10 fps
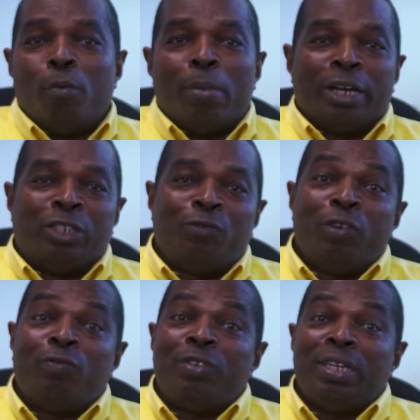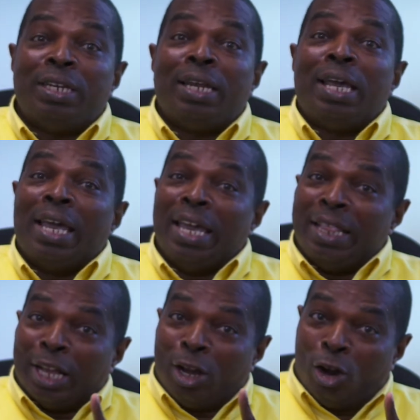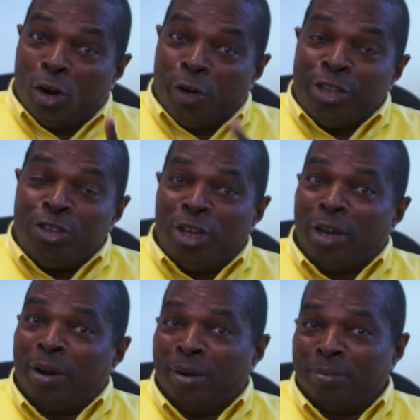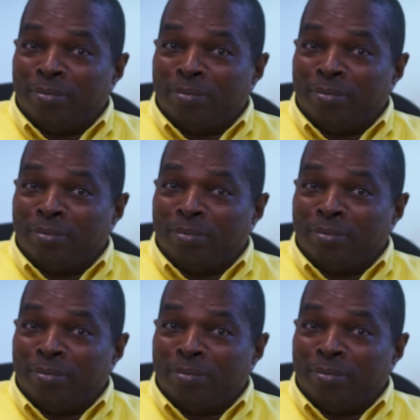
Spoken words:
March 15 in the current year.